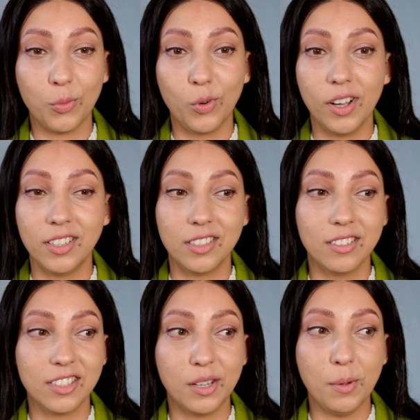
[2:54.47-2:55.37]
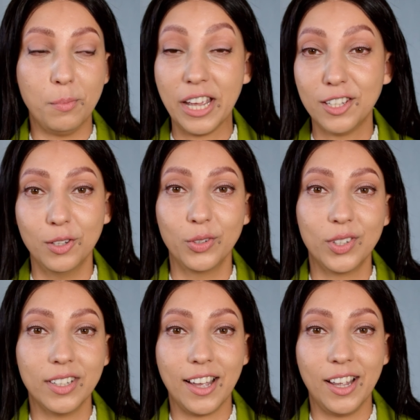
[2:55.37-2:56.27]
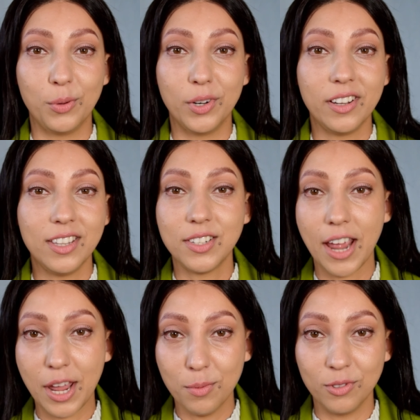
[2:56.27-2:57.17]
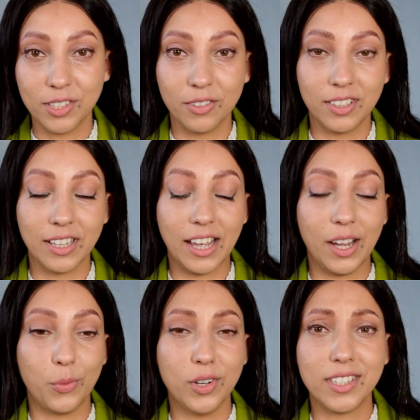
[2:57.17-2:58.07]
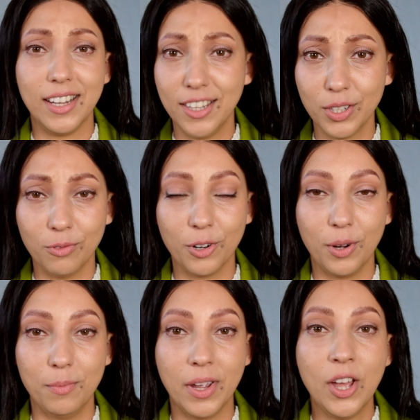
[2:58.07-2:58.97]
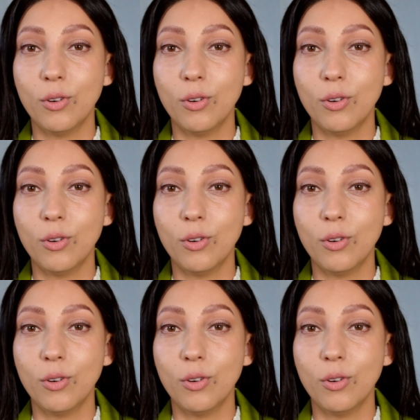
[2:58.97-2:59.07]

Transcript: What does the bed look like? What do the tables look like? What's in the room?